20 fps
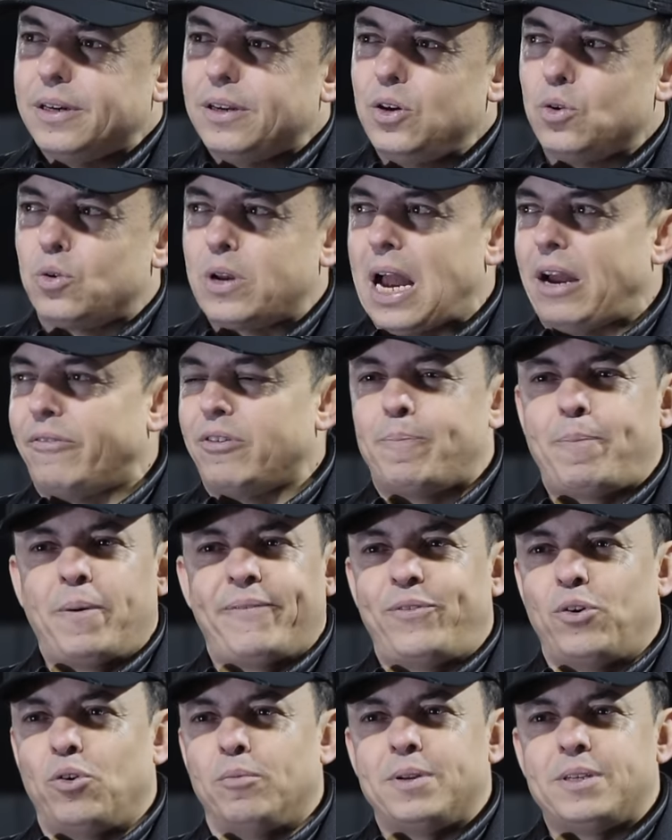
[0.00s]
you carry
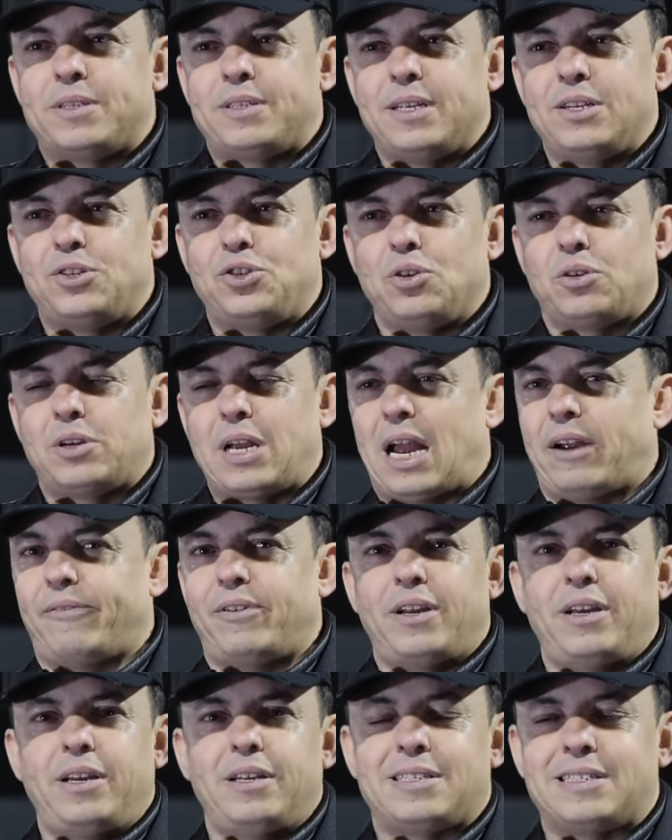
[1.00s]
performances, you
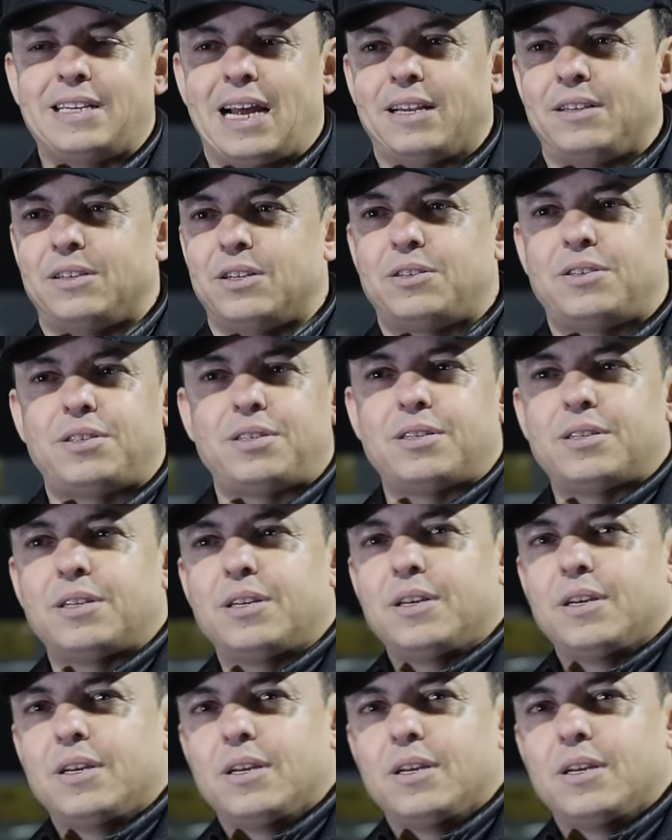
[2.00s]
carry standards,